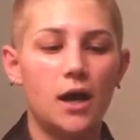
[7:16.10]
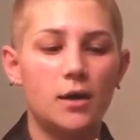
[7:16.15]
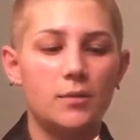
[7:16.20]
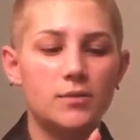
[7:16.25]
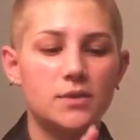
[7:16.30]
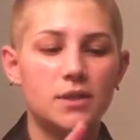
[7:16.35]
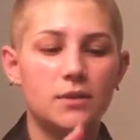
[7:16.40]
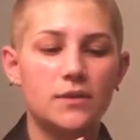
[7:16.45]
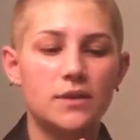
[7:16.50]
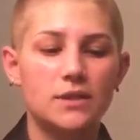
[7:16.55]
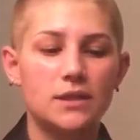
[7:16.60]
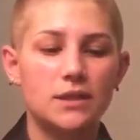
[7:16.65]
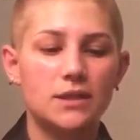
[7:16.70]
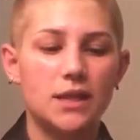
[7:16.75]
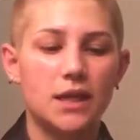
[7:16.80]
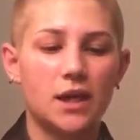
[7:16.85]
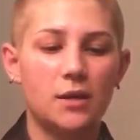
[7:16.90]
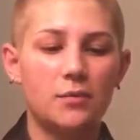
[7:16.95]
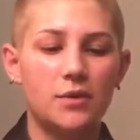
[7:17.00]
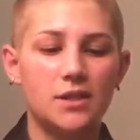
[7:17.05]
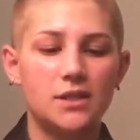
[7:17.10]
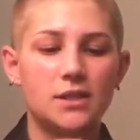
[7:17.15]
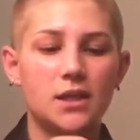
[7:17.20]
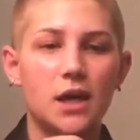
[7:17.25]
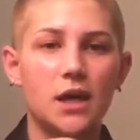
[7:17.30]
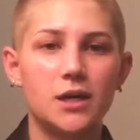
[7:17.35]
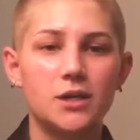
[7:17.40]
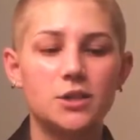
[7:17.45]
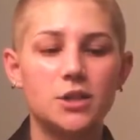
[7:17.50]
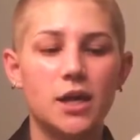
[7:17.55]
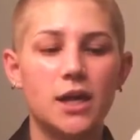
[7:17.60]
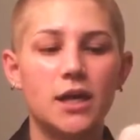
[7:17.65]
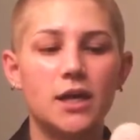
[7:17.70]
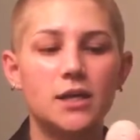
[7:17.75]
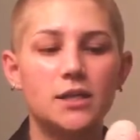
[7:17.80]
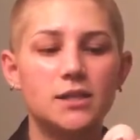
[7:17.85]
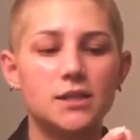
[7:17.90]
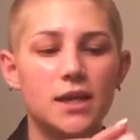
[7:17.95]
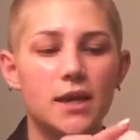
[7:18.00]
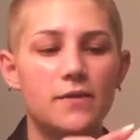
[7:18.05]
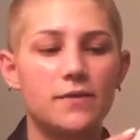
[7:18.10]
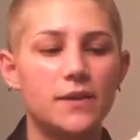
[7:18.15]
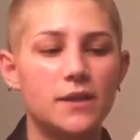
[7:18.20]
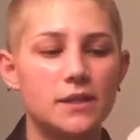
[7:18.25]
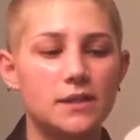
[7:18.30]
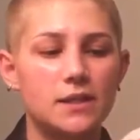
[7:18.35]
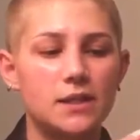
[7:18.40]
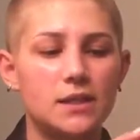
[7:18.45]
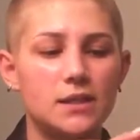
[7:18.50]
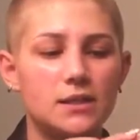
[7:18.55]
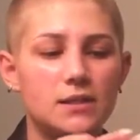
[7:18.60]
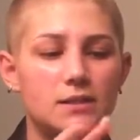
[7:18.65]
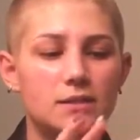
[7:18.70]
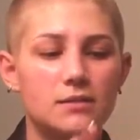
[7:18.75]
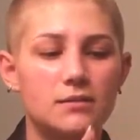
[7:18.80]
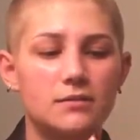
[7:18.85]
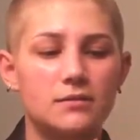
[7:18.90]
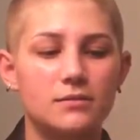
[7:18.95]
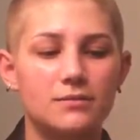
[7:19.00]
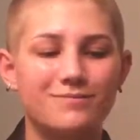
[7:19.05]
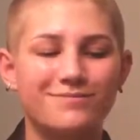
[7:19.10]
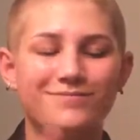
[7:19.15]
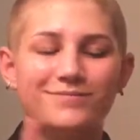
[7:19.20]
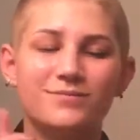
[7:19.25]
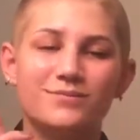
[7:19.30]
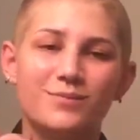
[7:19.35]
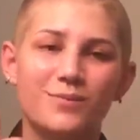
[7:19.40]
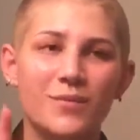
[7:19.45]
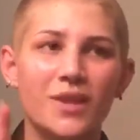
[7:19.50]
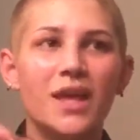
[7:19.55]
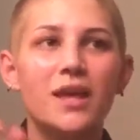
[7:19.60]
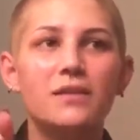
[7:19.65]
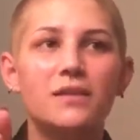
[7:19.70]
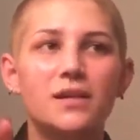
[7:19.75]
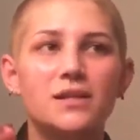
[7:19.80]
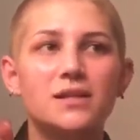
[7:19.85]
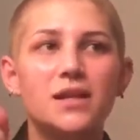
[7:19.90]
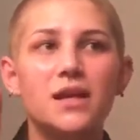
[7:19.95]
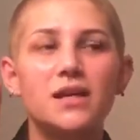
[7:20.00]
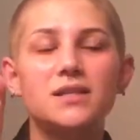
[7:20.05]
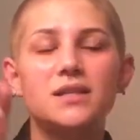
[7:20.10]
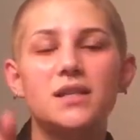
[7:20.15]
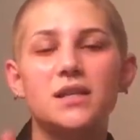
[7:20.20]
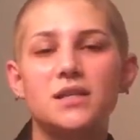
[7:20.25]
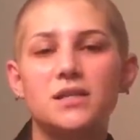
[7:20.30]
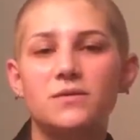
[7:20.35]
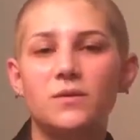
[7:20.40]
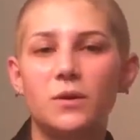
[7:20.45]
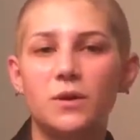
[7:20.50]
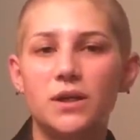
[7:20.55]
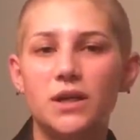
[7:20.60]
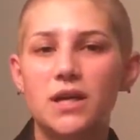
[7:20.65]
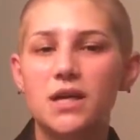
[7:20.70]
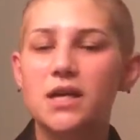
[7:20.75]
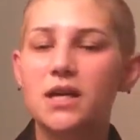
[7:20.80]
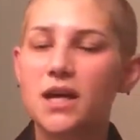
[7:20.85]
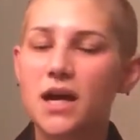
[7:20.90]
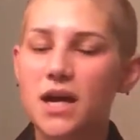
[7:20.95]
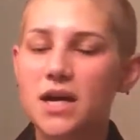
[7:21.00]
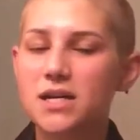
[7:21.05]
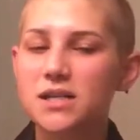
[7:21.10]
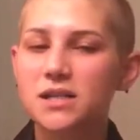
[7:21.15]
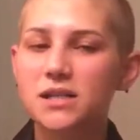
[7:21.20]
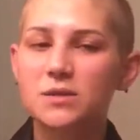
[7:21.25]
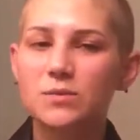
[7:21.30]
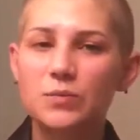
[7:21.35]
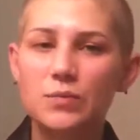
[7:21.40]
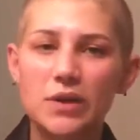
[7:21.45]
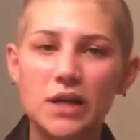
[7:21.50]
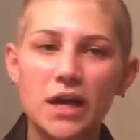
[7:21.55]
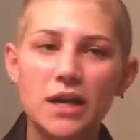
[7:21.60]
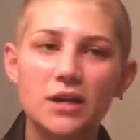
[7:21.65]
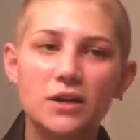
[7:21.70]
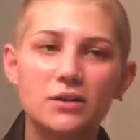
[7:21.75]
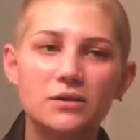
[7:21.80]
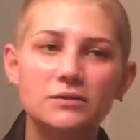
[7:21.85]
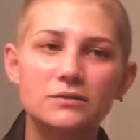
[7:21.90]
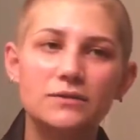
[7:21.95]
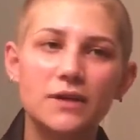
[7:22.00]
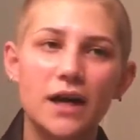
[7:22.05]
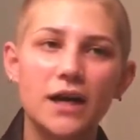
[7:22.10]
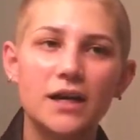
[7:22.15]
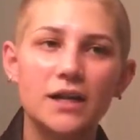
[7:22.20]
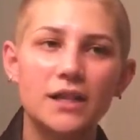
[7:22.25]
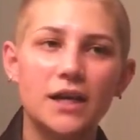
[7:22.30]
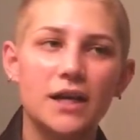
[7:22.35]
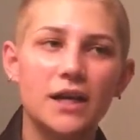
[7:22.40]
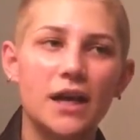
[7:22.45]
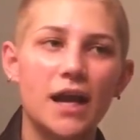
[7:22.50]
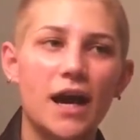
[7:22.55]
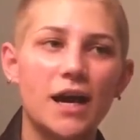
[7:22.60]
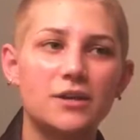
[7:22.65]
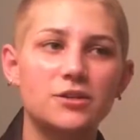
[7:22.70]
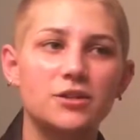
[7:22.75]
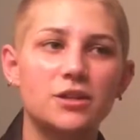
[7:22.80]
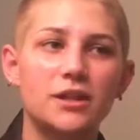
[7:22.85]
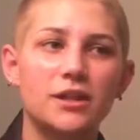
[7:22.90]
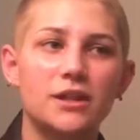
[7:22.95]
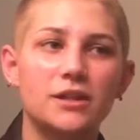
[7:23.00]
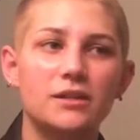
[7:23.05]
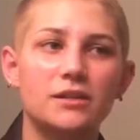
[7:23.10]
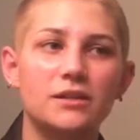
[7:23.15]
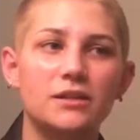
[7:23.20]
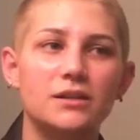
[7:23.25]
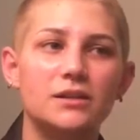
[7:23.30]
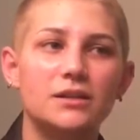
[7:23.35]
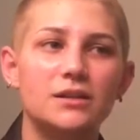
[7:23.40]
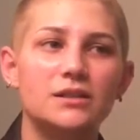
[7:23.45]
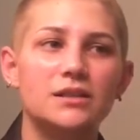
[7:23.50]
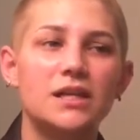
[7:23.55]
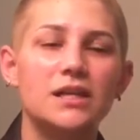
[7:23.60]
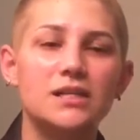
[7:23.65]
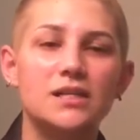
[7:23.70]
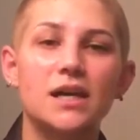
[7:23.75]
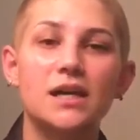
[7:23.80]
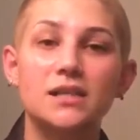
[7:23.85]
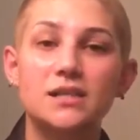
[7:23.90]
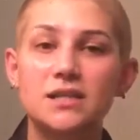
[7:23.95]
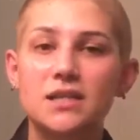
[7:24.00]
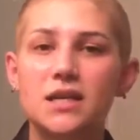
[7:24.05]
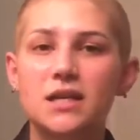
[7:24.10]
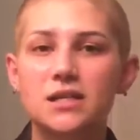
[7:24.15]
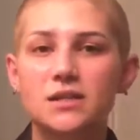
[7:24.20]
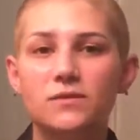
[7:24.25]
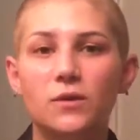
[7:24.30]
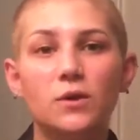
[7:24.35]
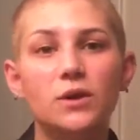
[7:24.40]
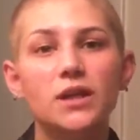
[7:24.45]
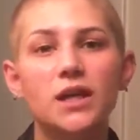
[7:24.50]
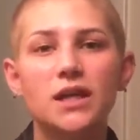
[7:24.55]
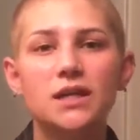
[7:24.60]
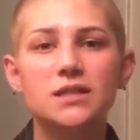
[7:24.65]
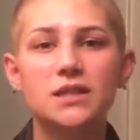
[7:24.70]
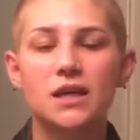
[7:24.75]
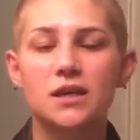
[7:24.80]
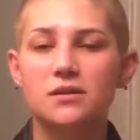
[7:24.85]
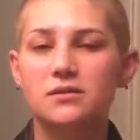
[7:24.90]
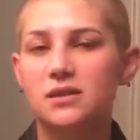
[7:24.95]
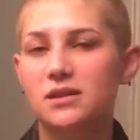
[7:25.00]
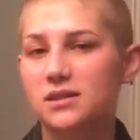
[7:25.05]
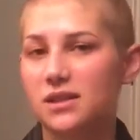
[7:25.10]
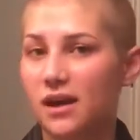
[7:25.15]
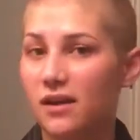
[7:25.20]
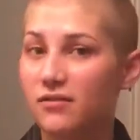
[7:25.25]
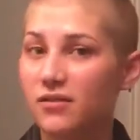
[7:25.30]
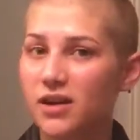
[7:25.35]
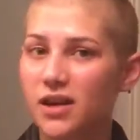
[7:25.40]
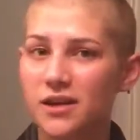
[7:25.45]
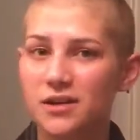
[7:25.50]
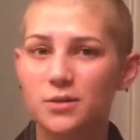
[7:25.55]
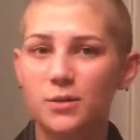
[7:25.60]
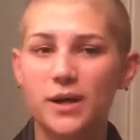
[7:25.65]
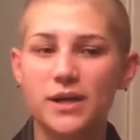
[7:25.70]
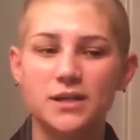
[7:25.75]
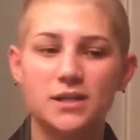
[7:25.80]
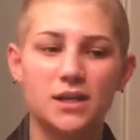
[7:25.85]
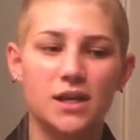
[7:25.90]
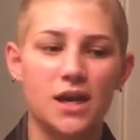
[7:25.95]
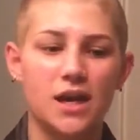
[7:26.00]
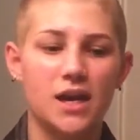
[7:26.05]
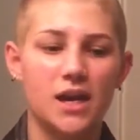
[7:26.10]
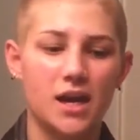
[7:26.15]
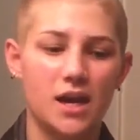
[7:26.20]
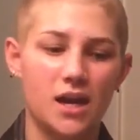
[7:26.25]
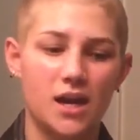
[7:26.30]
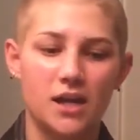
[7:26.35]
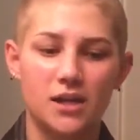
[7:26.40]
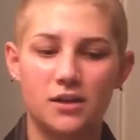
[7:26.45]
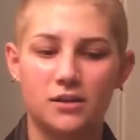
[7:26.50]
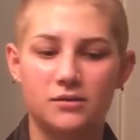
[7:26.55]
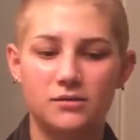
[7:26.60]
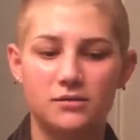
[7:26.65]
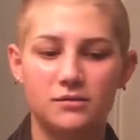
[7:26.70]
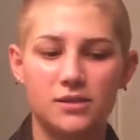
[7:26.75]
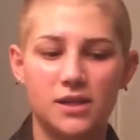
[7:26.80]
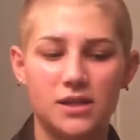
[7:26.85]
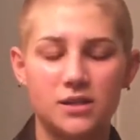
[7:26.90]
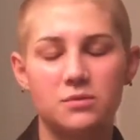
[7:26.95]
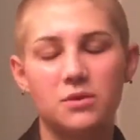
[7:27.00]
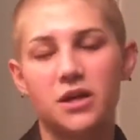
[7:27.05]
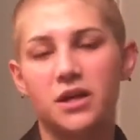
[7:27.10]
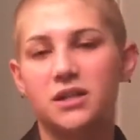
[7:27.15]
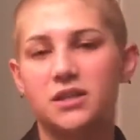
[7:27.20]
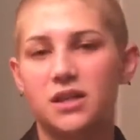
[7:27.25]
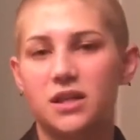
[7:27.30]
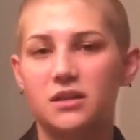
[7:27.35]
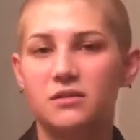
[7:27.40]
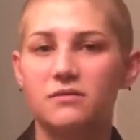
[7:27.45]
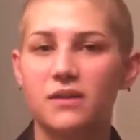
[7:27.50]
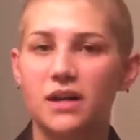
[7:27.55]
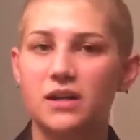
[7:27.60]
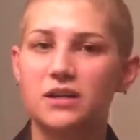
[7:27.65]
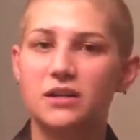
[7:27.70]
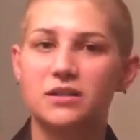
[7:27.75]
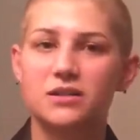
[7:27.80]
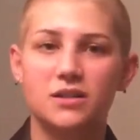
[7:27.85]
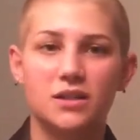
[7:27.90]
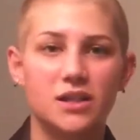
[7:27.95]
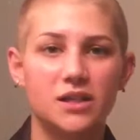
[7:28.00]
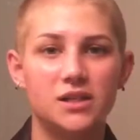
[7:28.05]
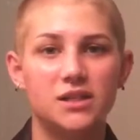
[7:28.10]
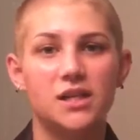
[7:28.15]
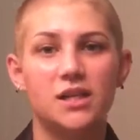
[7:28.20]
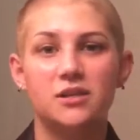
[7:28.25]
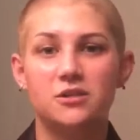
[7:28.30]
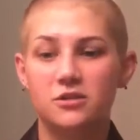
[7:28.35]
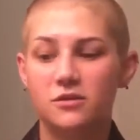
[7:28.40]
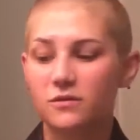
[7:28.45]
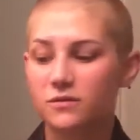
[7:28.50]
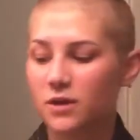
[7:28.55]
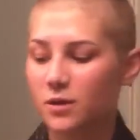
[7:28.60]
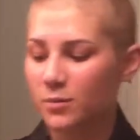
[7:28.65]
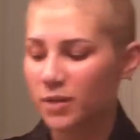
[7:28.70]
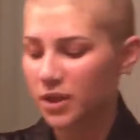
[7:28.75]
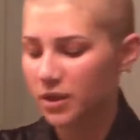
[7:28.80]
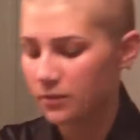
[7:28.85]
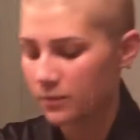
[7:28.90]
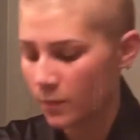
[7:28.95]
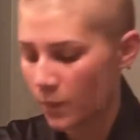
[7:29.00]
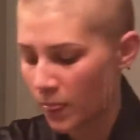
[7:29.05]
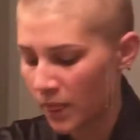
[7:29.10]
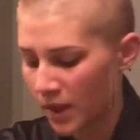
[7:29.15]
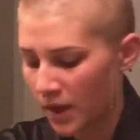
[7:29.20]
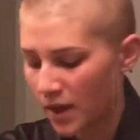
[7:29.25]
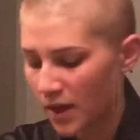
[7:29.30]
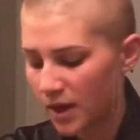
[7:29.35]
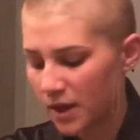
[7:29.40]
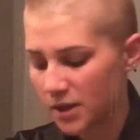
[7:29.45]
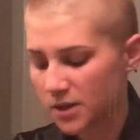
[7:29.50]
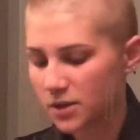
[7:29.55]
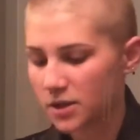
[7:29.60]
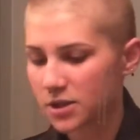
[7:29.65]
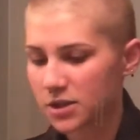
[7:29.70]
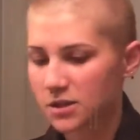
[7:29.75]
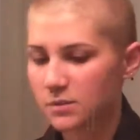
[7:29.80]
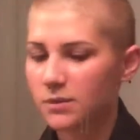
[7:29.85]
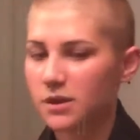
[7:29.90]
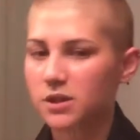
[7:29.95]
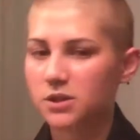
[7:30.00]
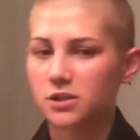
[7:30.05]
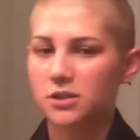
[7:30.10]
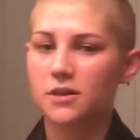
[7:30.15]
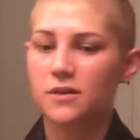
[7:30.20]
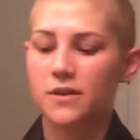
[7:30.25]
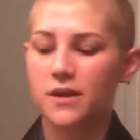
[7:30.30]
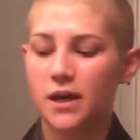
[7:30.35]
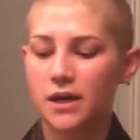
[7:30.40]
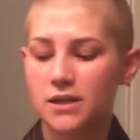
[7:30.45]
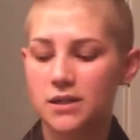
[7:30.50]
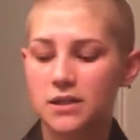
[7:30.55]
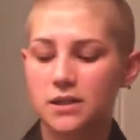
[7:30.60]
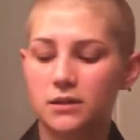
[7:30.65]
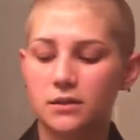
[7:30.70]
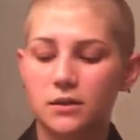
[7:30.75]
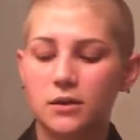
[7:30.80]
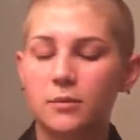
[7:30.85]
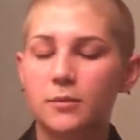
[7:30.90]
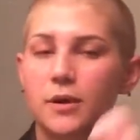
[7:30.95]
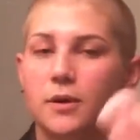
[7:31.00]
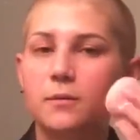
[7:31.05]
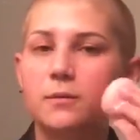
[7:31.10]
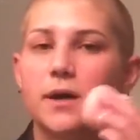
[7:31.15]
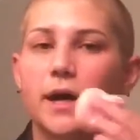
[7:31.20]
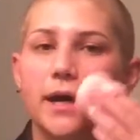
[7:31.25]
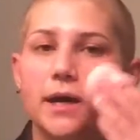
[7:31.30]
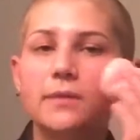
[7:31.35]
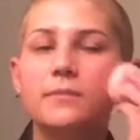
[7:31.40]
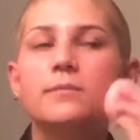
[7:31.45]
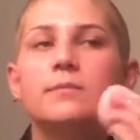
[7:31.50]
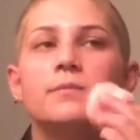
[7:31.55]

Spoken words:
So this is like a massage end, and this is, they say it's an exfoliating end, but I don't find that it actually intensely exfoliates. I use this every day, twice a day, and I don't experience any redness or irritation from it. So I just make sure that's a little bit wet.